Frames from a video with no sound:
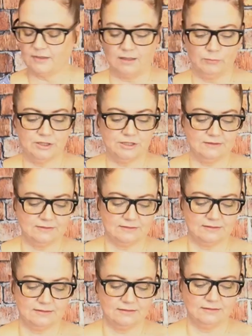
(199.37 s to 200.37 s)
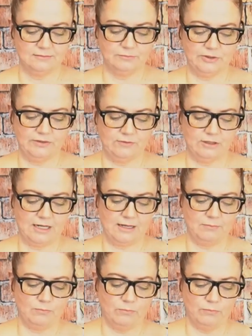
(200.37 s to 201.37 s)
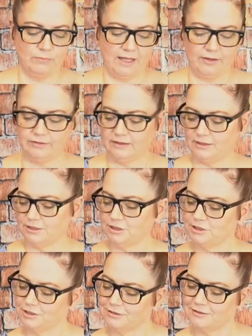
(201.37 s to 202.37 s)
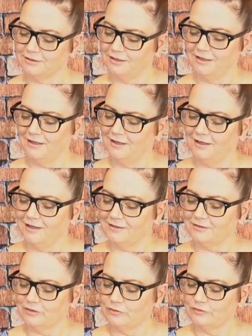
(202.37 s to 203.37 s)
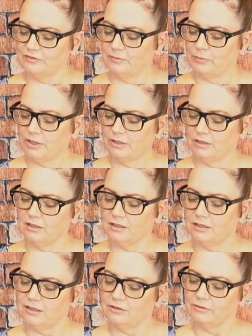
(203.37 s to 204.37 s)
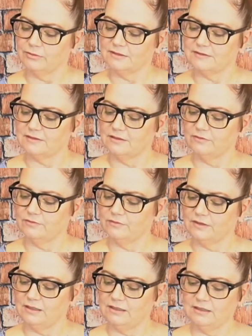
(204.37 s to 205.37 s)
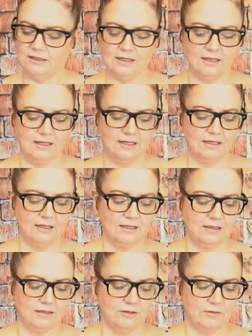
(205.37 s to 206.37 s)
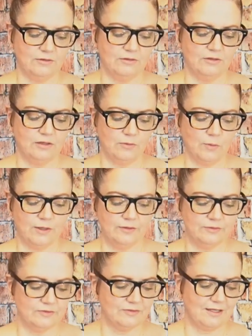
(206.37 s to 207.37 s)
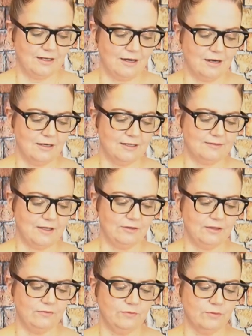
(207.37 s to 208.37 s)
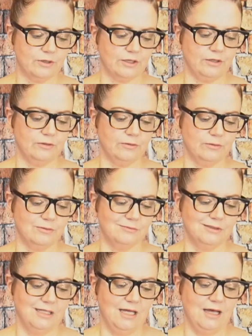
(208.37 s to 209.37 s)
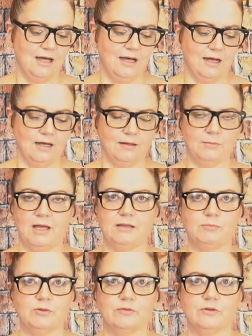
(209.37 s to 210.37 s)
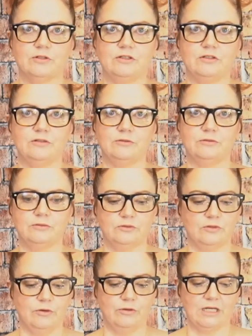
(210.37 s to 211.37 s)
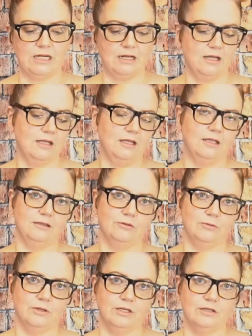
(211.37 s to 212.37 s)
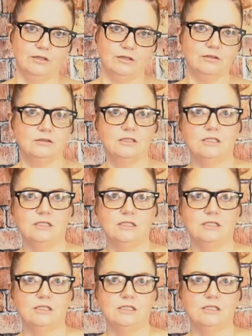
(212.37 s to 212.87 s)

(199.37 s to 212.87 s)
which is, believe it or not, healthy-ish, to use the butter, instead of the oils that aren't as healthy for you. I prefer to use coconut oil,